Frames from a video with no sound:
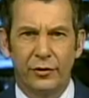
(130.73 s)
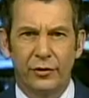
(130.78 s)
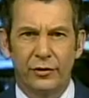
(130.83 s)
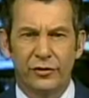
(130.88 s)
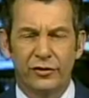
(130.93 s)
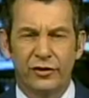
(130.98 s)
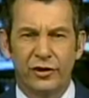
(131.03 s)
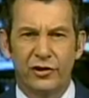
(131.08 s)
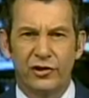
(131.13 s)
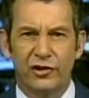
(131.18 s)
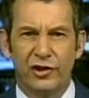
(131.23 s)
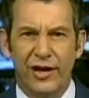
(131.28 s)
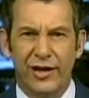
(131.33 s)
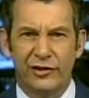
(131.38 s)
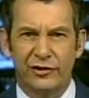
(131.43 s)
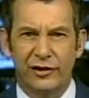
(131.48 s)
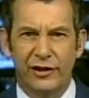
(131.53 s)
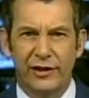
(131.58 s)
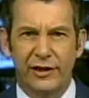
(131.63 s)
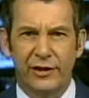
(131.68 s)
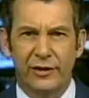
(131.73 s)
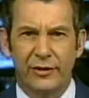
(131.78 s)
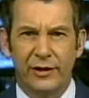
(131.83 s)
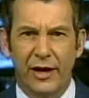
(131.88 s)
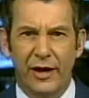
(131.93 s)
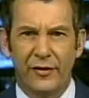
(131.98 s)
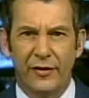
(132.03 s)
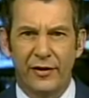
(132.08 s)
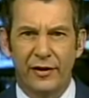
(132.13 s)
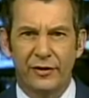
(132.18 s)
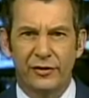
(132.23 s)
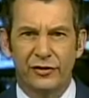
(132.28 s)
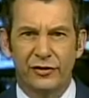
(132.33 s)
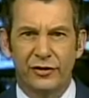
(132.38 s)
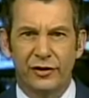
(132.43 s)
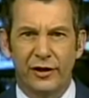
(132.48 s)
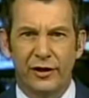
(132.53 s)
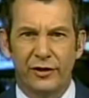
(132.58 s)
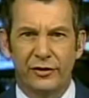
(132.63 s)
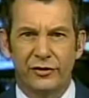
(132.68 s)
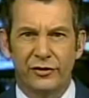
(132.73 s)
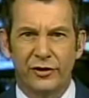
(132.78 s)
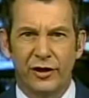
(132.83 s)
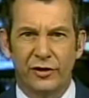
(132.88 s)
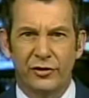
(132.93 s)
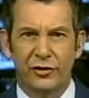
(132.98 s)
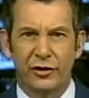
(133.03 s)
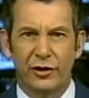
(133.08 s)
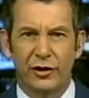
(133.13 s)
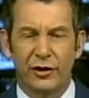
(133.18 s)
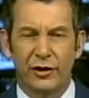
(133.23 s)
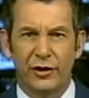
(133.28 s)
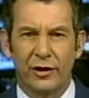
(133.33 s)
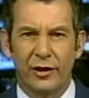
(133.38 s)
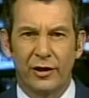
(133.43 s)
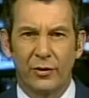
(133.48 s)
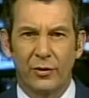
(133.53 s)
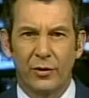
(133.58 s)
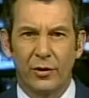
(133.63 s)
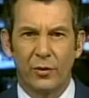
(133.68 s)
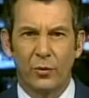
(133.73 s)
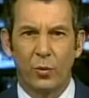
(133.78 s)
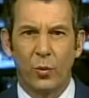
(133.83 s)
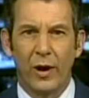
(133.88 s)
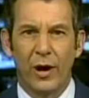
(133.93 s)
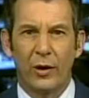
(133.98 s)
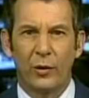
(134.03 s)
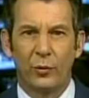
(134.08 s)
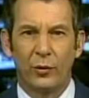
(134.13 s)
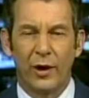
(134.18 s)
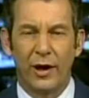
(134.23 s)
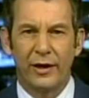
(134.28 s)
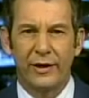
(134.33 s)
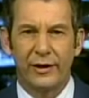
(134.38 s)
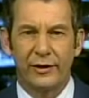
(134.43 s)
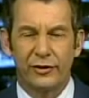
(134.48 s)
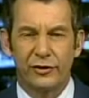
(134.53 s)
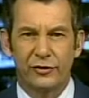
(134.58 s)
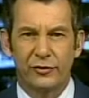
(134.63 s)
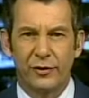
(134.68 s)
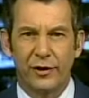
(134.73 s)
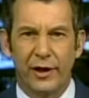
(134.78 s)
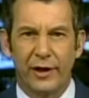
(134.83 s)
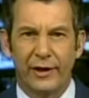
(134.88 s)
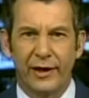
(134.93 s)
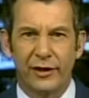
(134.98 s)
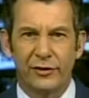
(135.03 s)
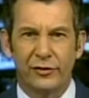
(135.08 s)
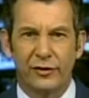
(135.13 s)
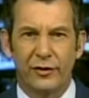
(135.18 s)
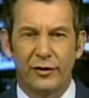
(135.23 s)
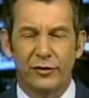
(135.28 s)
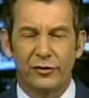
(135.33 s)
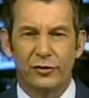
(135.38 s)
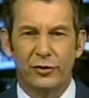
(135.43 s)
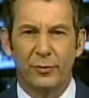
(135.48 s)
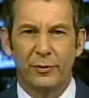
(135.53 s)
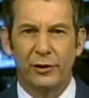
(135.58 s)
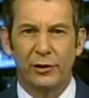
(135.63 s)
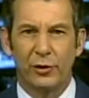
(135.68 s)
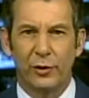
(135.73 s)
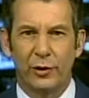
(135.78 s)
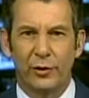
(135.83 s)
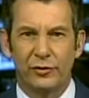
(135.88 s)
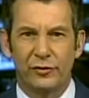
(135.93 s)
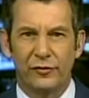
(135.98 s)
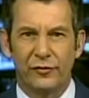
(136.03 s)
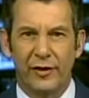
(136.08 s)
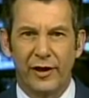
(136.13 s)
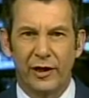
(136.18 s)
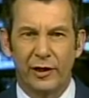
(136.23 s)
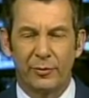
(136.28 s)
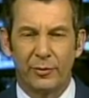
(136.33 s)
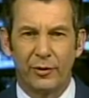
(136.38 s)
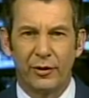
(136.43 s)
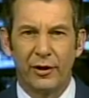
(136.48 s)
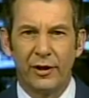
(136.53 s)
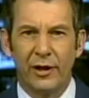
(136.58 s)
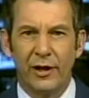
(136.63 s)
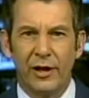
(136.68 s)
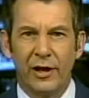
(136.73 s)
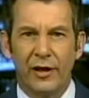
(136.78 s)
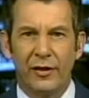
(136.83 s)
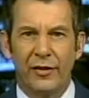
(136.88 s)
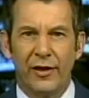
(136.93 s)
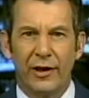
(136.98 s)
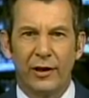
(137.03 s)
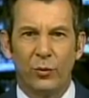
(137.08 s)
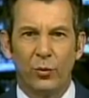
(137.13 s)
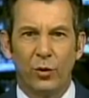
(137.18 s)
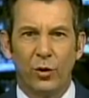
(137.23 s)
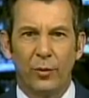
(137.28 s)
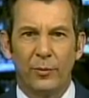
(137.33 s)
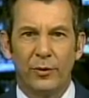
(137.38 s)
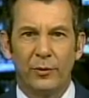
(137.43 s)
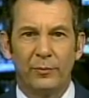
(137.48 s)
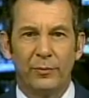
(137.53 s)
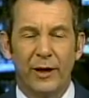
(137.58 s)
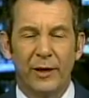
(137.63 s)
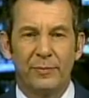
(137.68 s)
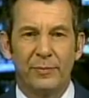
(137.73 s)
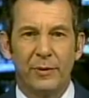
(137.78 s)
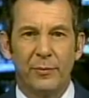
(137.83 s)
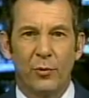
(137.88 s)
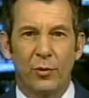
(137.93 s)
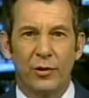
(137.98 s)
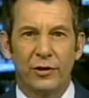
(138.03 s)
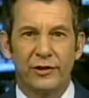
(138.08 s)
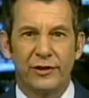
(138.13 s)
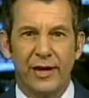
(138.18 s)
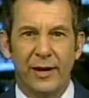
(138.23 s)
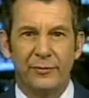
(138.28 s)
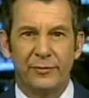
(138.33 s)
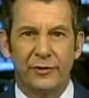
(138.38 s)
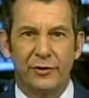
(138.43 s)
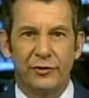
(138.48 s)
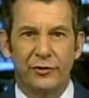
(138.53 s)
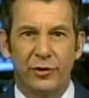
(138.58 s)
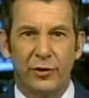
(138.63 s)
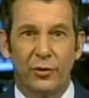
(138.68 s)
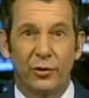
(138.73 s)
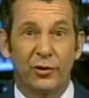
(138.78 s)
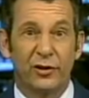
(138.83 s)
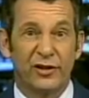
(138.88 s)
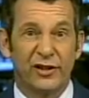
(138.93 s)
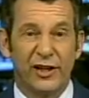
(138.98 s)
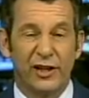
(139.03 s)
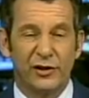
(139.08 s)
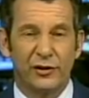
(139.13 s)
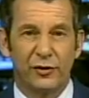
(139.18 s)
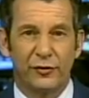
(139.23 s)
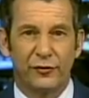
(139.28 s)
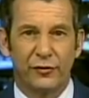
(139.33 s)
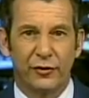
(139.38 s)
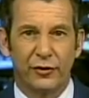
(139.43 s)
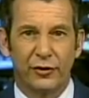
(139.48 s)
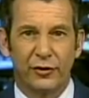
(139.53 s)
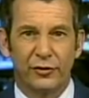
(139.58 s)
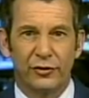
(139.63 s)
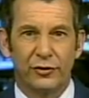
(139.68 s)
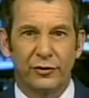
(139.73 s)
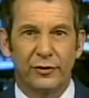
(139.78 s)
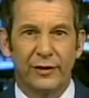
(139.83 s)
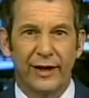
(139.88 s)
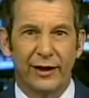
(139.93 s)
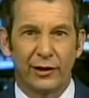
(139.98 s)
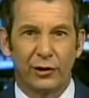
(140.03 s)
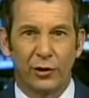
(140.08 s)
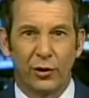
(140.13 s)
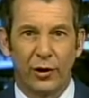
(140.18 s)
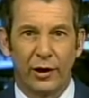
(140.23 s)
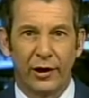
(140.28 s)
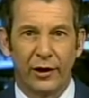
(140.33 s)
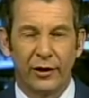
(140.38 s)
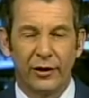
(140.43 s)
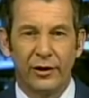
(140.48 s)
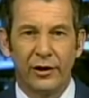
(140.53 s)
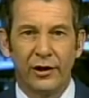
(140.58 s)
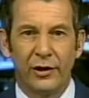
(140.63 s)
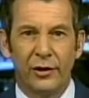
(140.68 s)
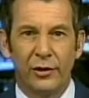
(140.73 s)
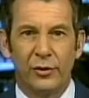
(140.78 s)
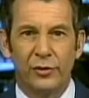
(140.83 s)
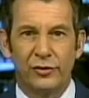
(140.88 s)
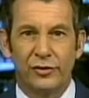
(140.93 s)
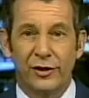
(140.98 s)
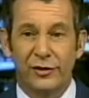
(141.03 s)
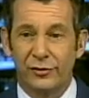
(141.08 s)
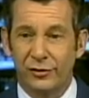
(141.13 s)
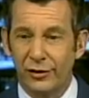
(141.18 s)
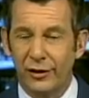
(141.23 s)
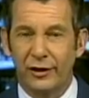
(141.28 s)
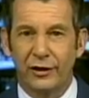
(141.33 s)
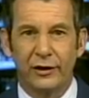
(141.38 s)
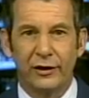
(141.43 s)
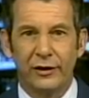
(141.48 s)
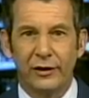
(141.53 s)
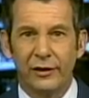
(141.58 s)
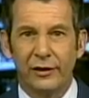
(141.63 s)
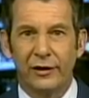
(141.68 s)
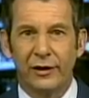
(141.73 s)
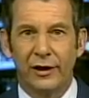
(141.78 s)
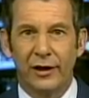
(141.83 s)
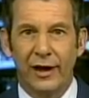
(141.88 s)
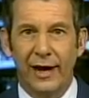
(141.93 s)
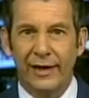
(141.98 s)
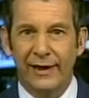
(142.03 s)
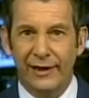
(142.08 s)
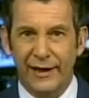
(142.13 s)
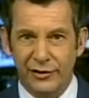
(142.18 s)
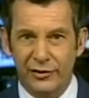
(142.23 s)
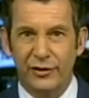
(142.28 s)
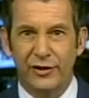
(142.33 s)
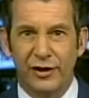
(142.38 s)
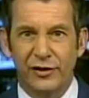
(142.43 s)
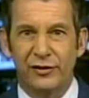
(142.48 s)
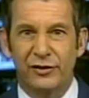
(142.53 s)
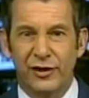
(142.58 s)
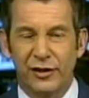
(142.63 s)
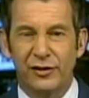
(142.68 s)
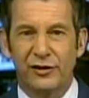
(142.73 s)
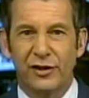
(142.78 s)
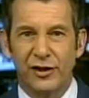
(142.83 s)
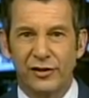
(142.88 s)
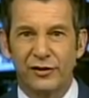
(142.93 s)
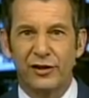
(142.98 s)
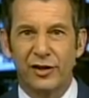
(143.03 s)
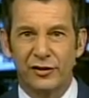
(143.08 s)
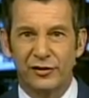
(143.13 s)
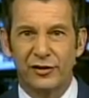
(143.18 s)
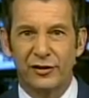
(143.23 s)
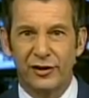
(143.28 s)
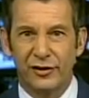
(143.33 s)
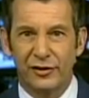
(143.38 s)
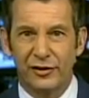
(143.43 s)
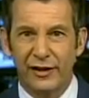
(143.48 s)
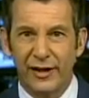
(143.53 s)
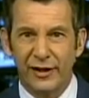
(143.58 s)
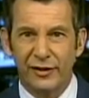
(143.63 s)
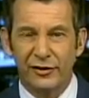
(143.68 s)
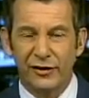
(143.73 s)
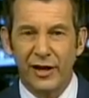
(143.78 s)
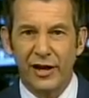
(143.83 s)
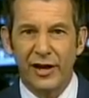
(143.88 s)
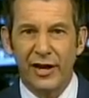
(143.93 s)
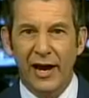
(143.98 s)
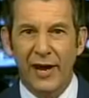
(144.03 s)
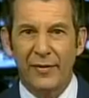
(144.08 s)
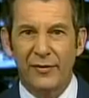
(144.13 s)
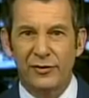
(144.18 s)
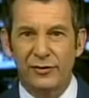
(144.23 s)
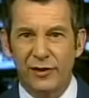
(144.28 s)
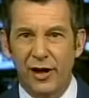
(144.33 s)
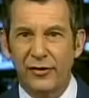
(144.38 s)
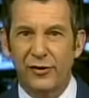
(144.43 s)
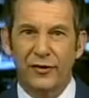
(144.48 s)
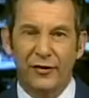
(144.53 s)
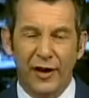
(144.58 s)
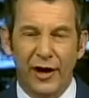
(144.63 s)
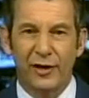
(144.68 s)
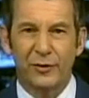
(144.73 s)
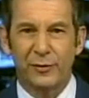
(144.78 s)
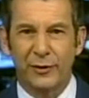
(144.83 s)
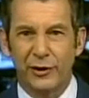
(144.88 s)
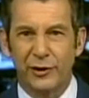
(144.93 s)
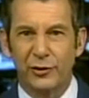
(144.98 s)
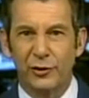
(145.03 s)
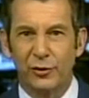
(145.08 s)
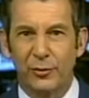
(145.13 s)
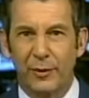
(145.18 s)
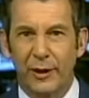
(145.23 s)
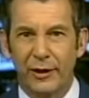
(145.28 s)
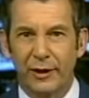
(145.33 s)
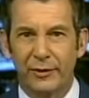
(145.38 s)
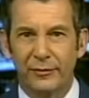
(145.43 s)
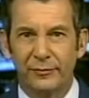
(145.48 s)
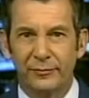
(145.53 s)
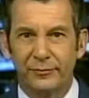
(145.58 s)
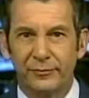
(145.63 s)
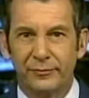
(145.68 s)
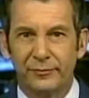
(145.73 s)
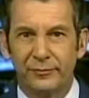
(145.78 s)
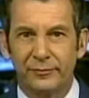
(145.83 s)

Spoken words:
You're suggesting here now that it's such a well-run industry, I guess, and there are so many lawyers available, that a woman might be more tempted to, or it's easier for her to get a lawyer who says, look, I can get you this, this, this, this, and this, and this, and there's nothing the husband can do about it.